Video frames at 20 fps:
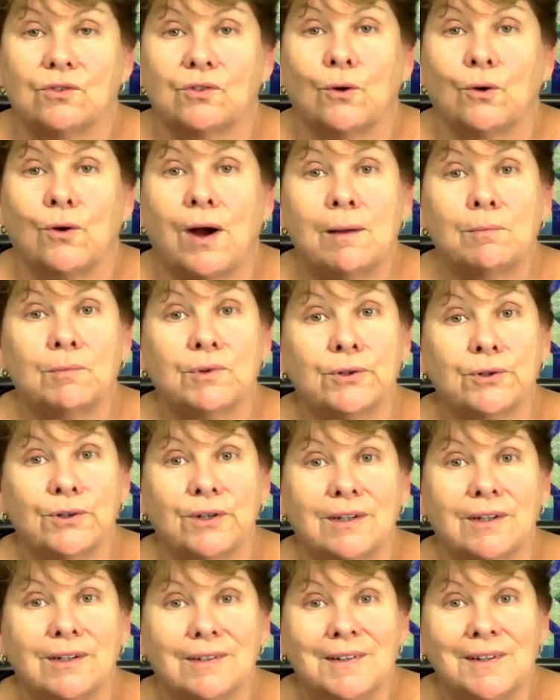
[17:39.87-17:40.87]
So I'm
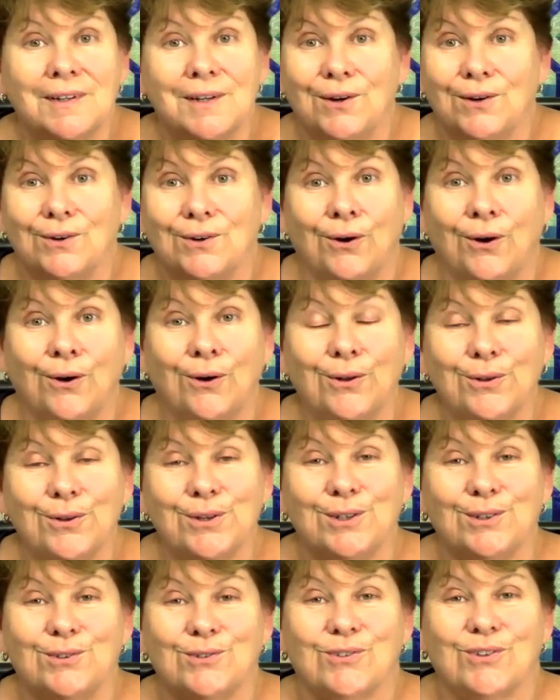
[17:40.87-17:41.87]
learning all
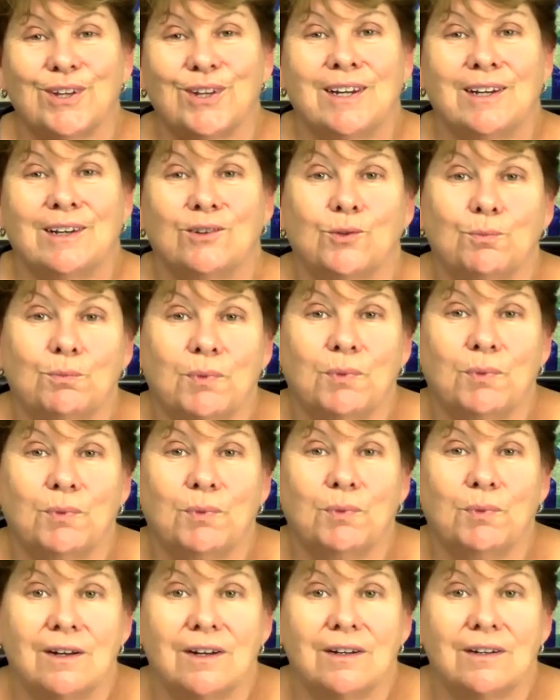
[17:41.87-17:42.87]
these things,
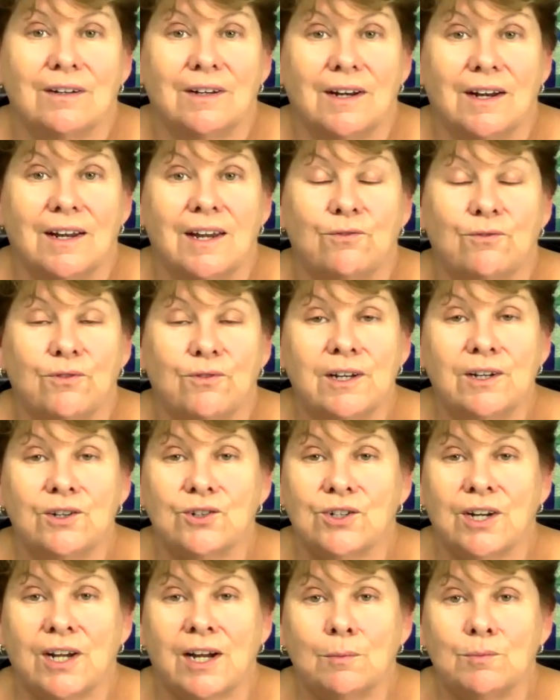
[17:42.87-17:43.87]
but a
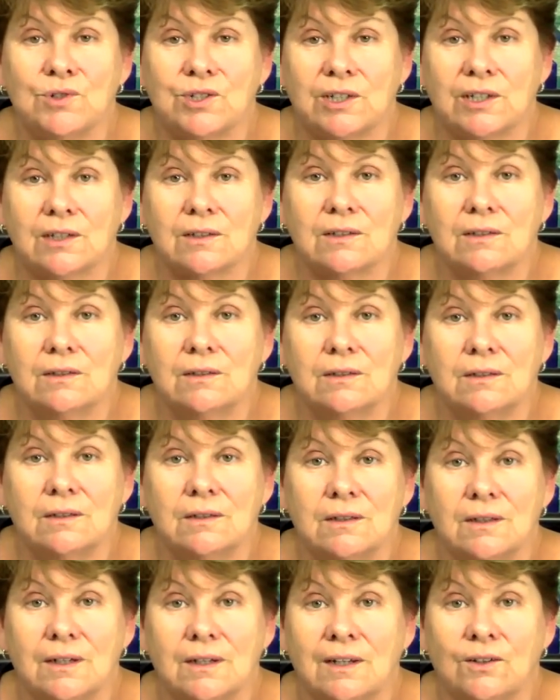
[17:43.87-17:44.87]
finished object
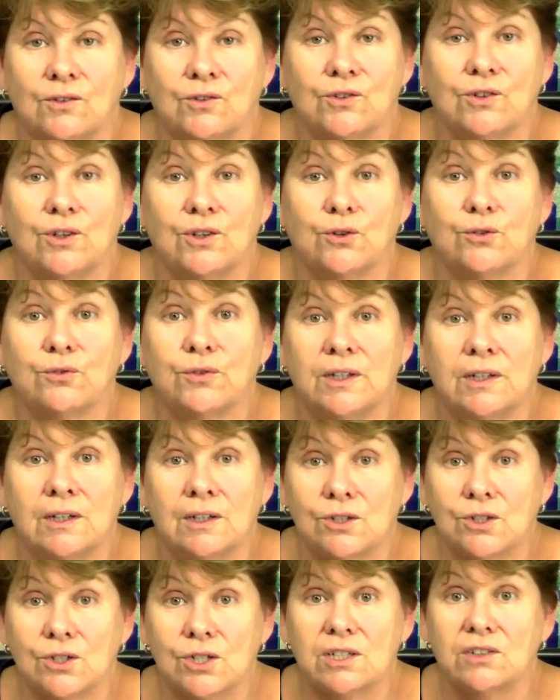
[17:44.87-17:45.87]
is your
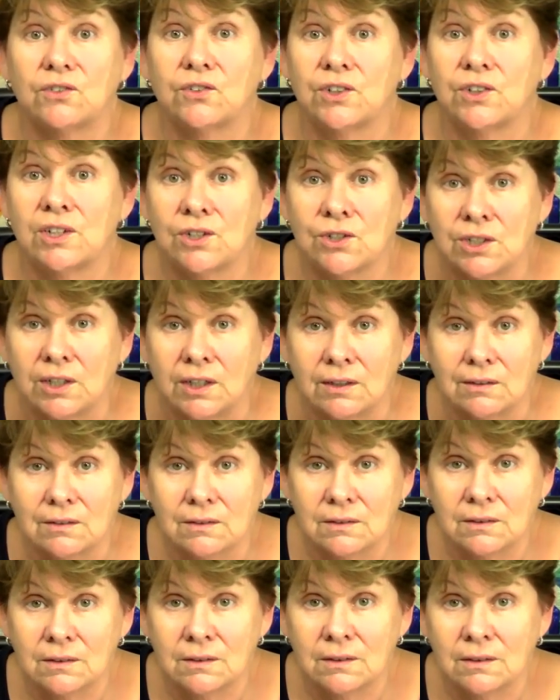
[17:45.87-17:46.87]
finished stitching.
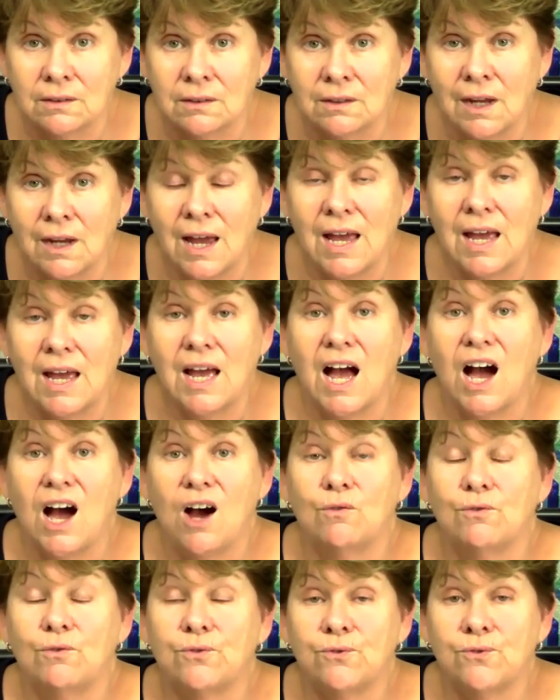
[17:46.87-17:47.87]

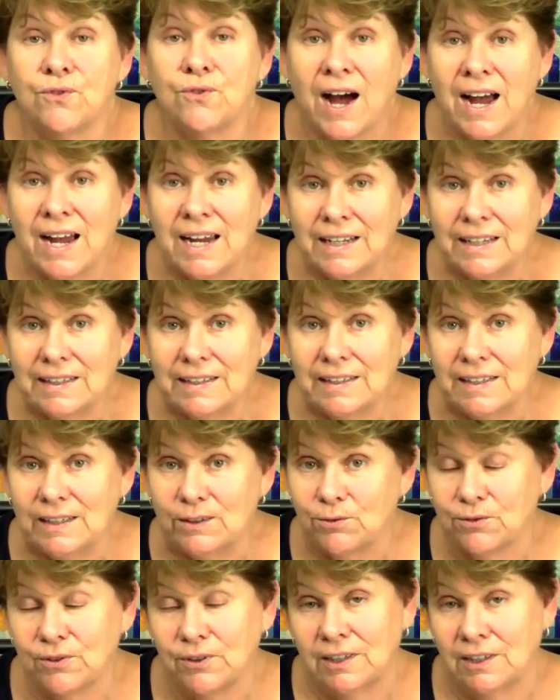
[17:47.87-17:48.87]
Finally
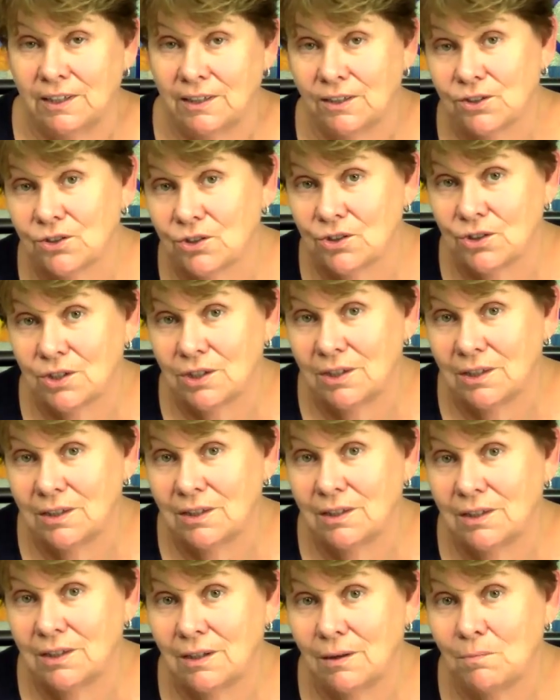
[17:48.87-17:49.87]
finished
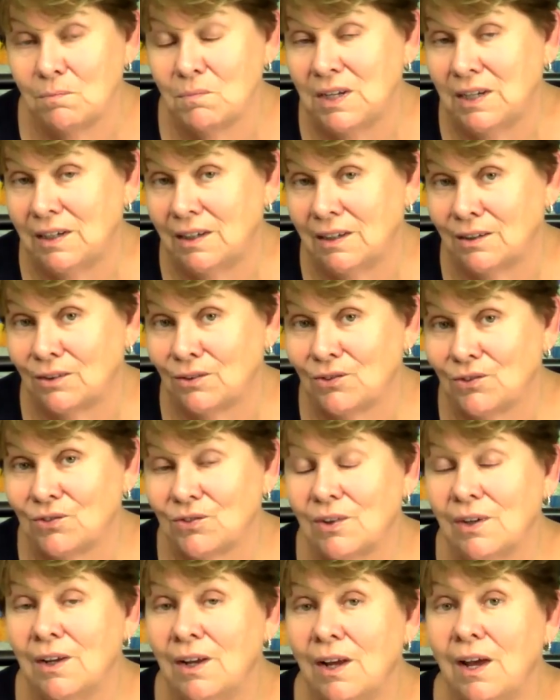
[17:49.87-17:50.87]

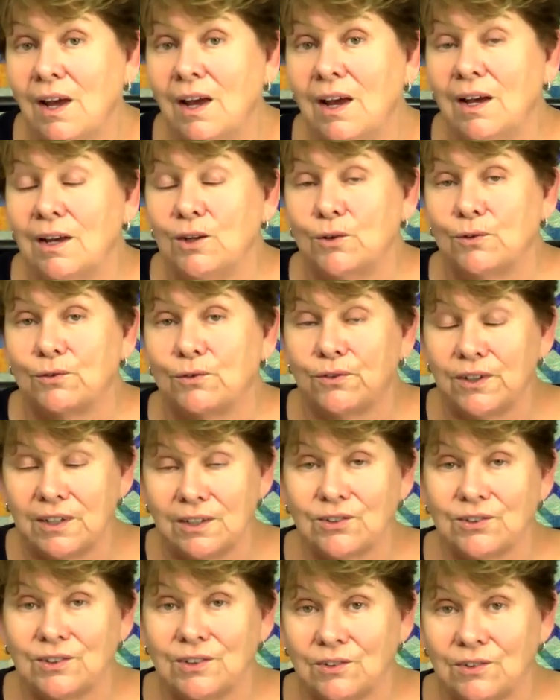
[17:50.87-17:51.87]
means you've
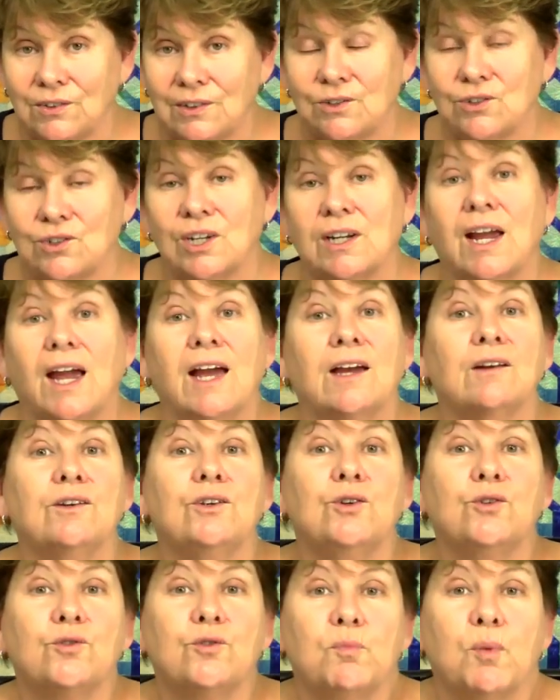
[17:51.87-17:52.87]
finished the stitching and
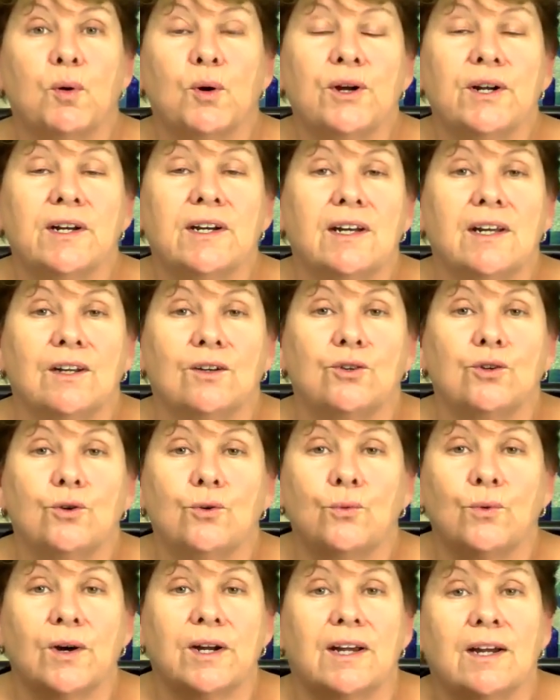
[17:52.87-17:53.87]
you've put it into
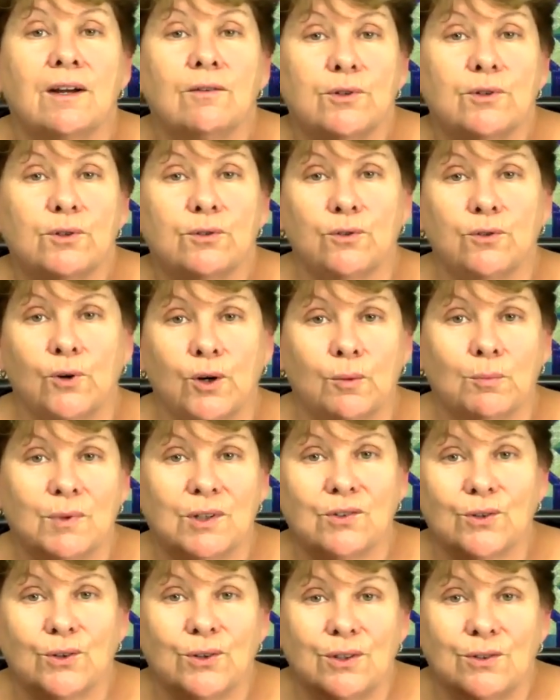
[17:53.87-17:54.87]
whatever form
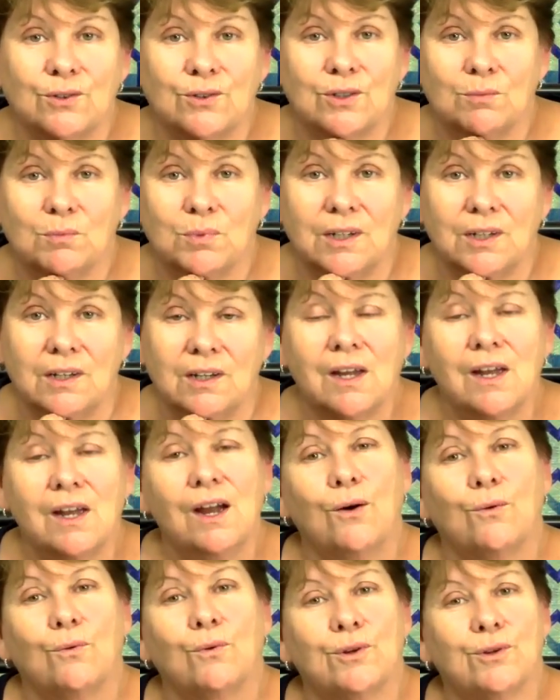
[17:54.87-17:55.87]
it's going to be,
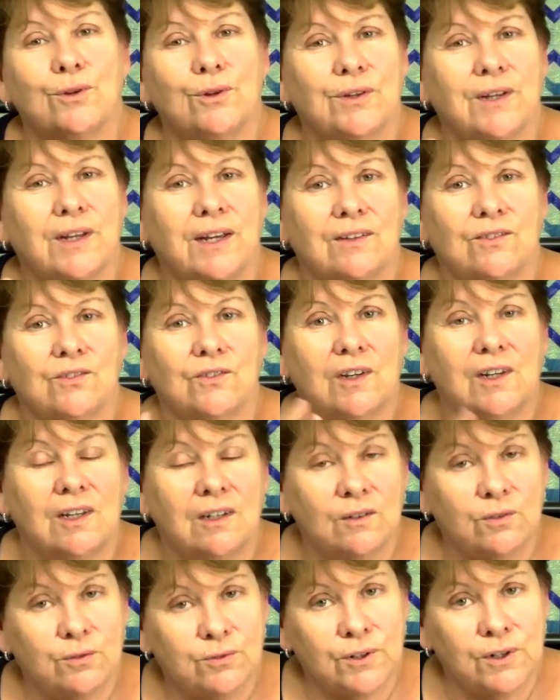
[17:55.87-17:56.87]
whether that's
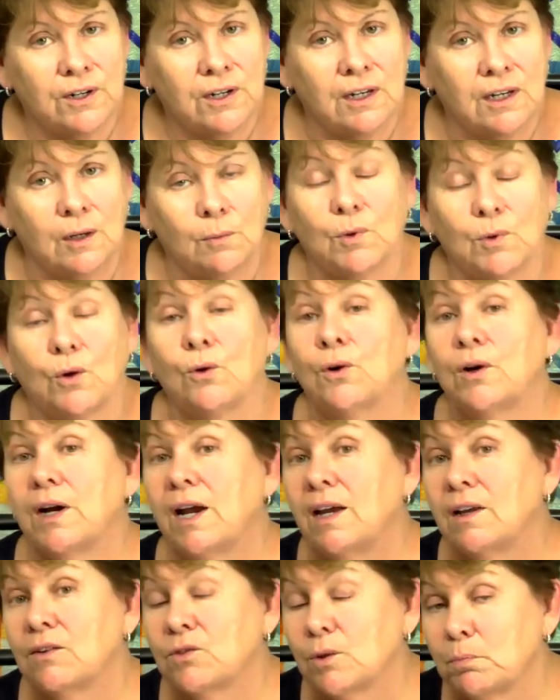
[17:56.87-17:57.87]
in a frame or
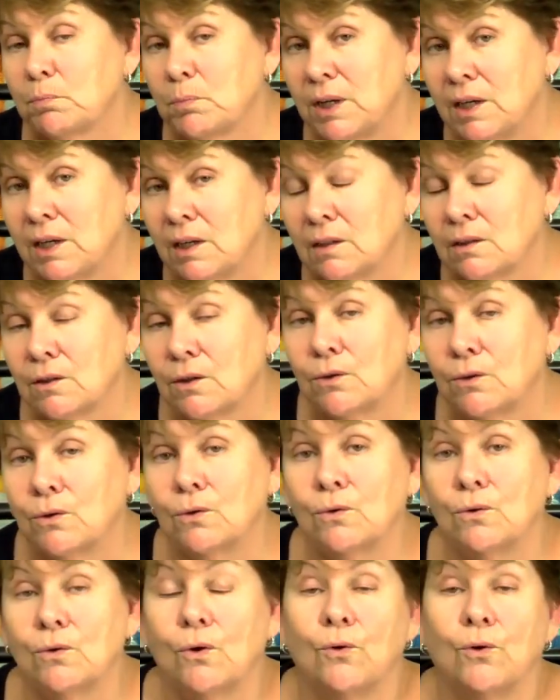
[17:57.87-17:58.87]
as a
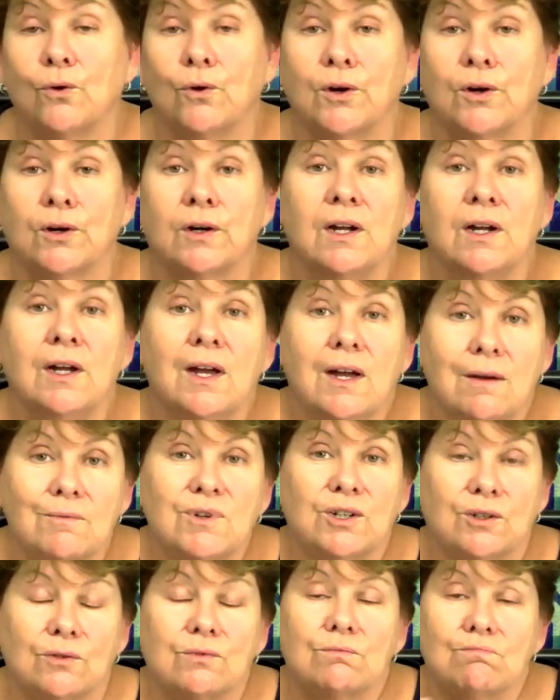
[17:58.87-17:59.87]
pillow or,
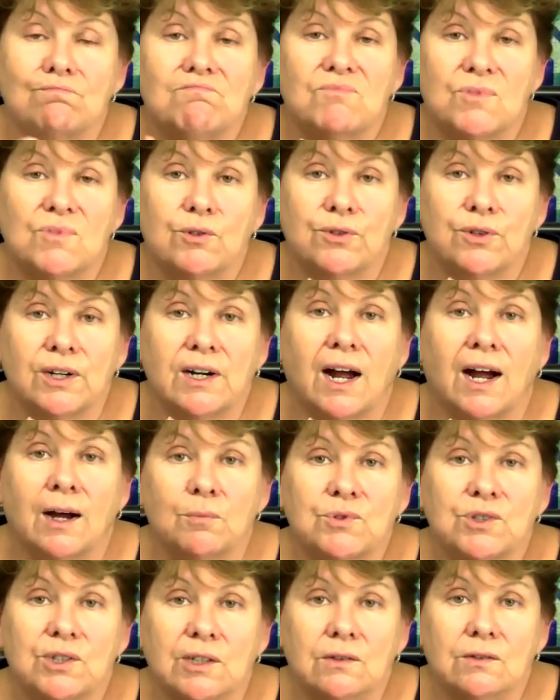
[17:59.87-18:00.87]
you know, different
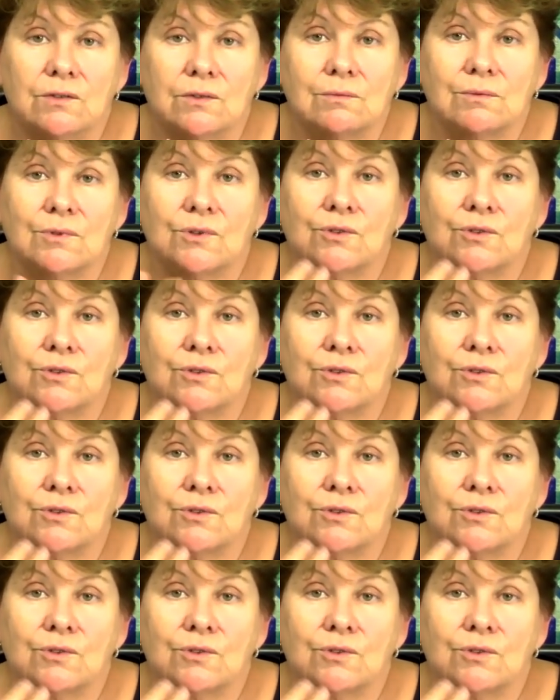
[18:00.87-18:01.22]
objects.